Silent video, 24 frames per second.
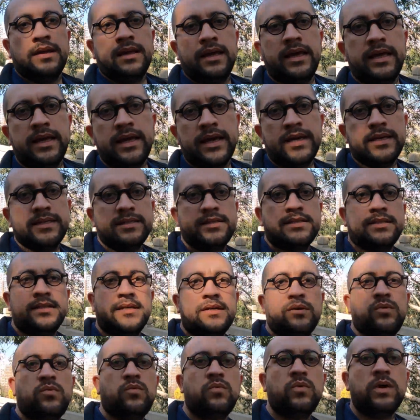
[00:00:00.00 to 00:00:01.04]
Hey guys,
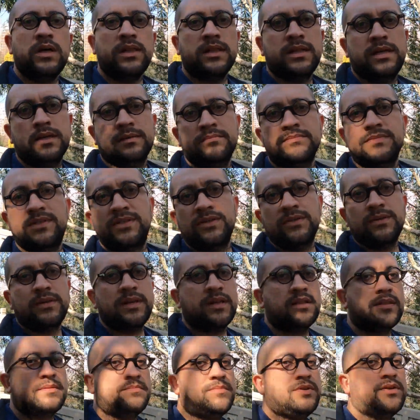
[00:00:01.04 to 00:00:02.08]
welcome to
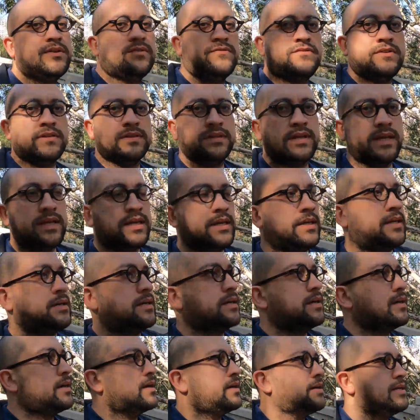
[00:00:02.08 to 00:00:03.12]
another beautiful day
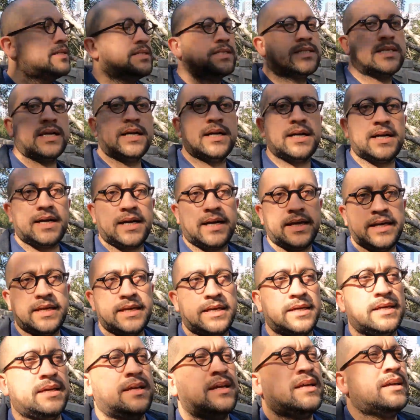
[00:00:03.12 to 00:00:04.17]
in Shanghai.
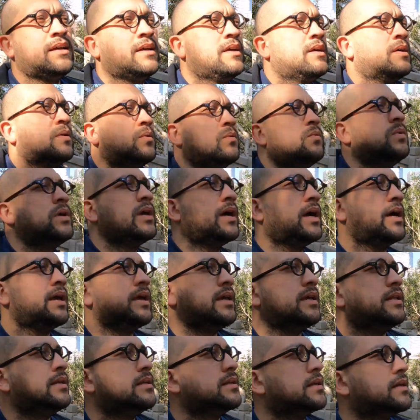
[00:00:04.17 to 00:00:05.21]
We are
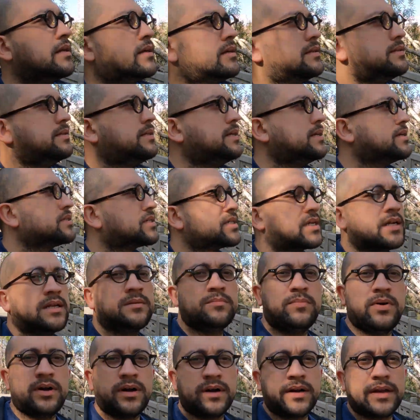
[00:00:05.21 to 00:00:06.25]
in
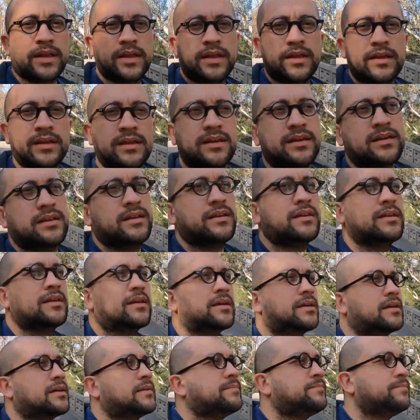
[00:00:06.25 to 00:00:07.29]
Tianshan Park
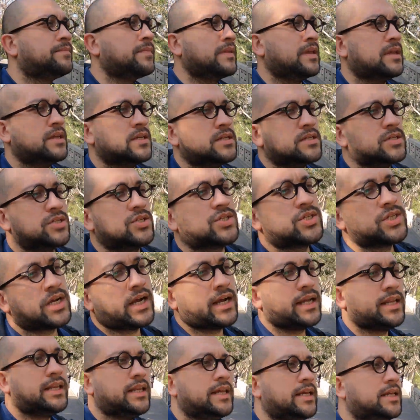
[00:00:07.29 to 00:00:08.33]
in
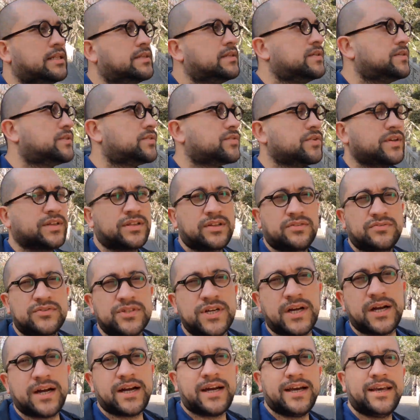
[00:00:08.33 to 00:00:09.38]
Changning district of
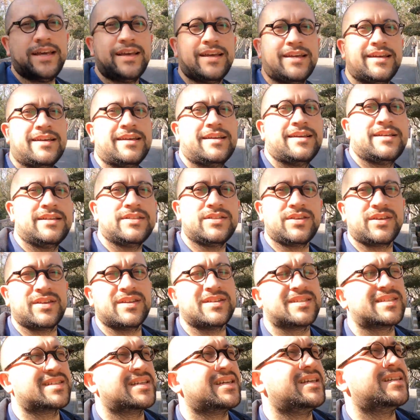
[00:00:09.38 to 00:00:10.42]
Shanghai. As you
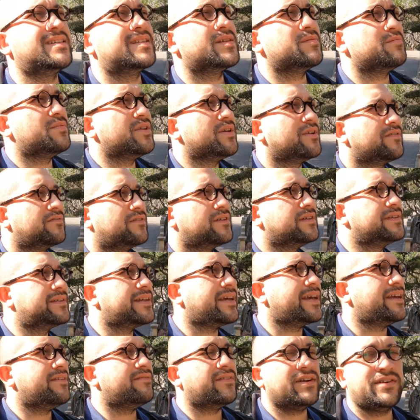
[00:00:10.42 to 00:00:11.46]
can see, it's a beautiful
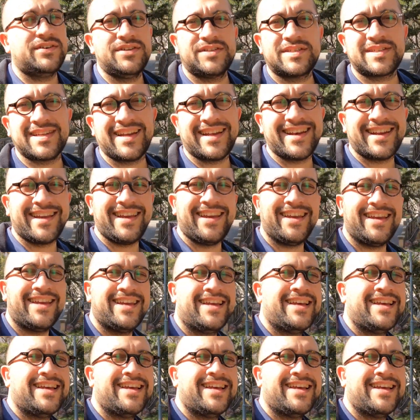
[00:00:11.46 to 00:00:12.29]
day, very sunny.